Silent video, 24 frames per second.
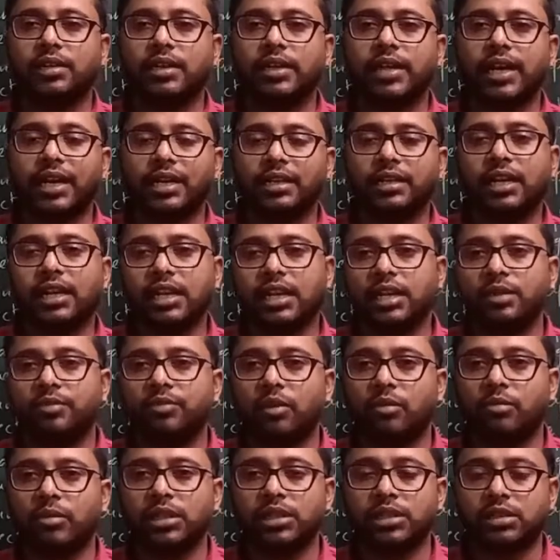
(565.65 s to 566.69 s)
get the
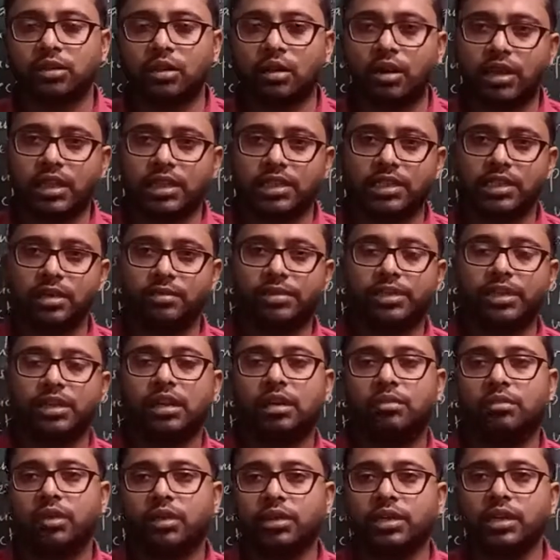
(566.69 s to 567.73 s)
information or description
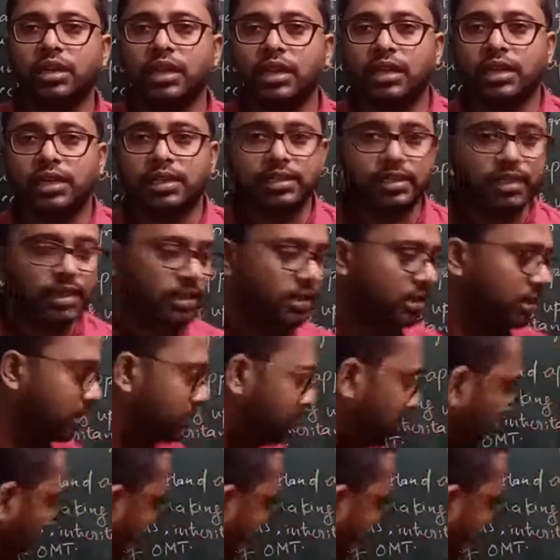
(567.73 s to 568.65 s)
about the system.